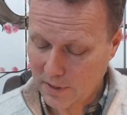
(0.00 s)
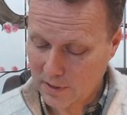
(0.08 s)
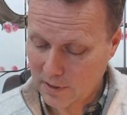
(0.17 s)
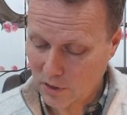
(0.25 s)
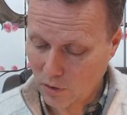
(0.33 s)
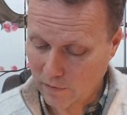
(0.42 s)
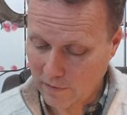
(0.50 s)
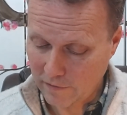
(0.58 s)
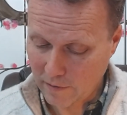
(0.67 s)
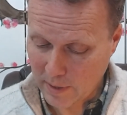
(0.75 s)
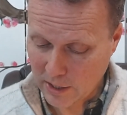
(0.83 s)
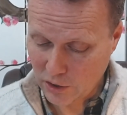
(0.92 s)
sort of
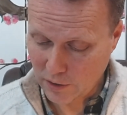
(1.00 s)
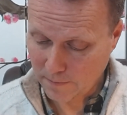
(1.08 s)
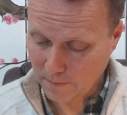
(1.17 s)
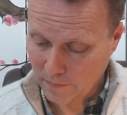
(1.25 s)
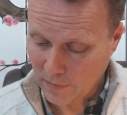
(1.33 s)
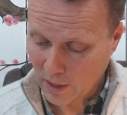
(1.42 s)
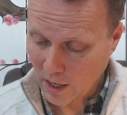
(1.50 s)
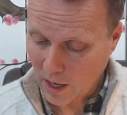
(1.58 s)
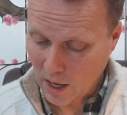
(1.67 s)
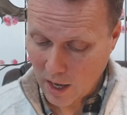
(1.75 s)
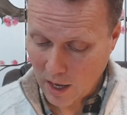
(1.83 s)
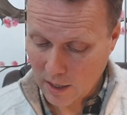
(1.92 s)
information.
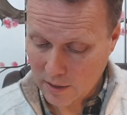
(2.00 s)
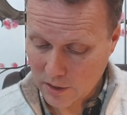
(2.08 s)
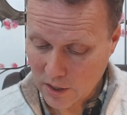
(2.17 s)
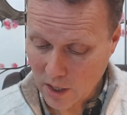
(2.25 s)
We've